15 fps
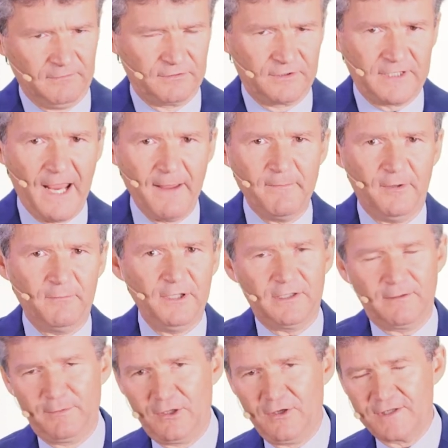stamp on
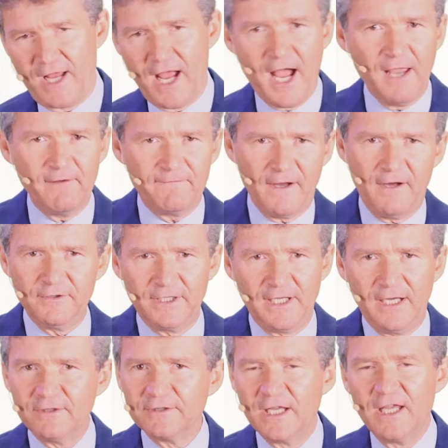it because I found it
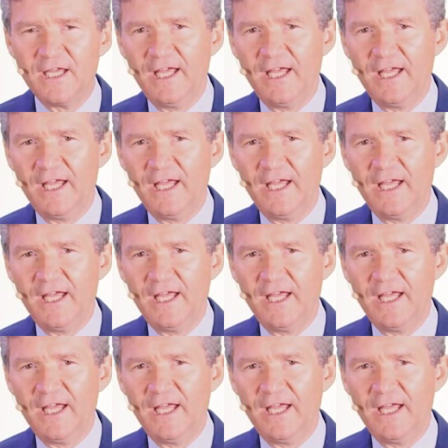out